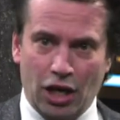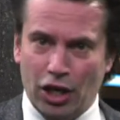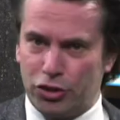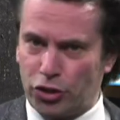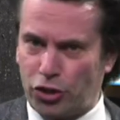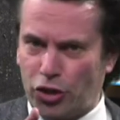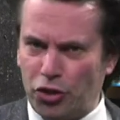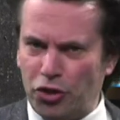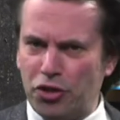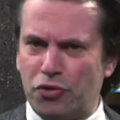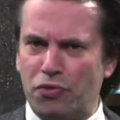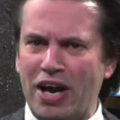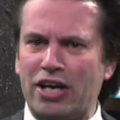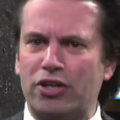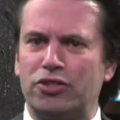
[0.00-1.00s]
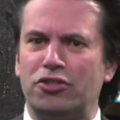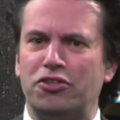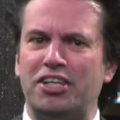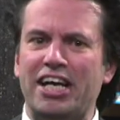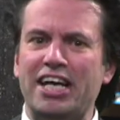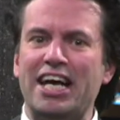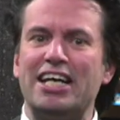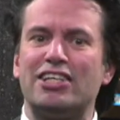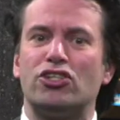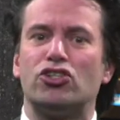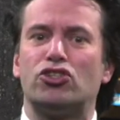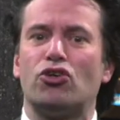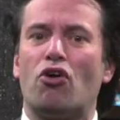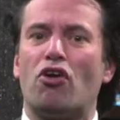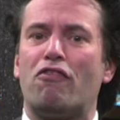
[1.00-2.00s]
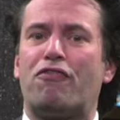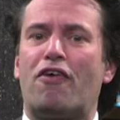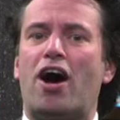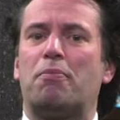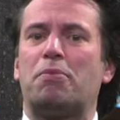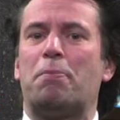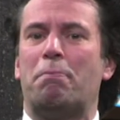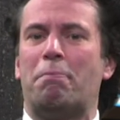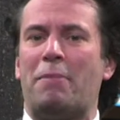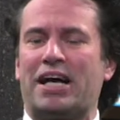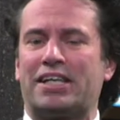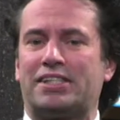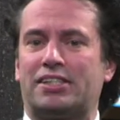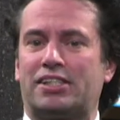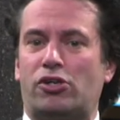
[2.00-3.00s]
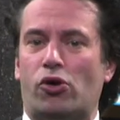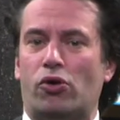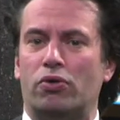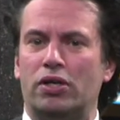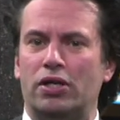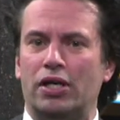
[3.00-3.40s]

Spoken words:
The current record today is a solar farm in Mexico.